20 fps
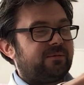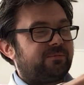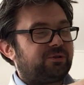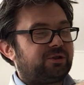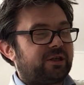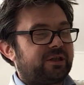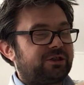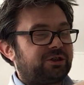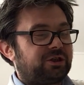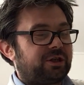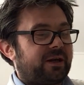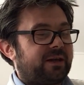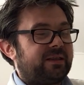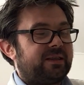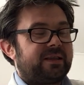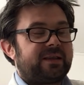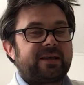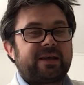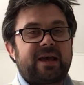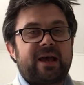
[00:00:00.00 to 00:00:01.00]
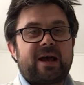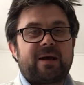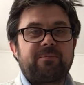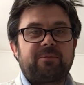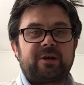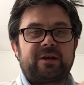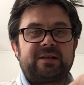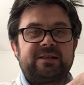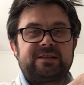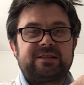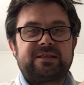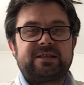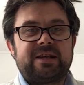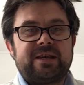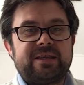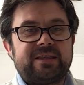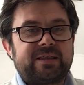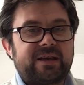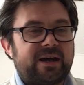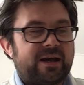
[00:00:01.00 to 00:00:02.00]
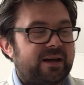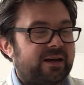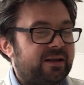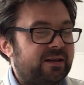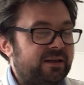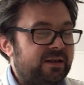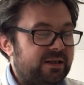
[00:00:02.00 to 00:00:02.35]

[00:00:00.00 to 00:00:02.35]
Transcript: Just checking that the camera can see that.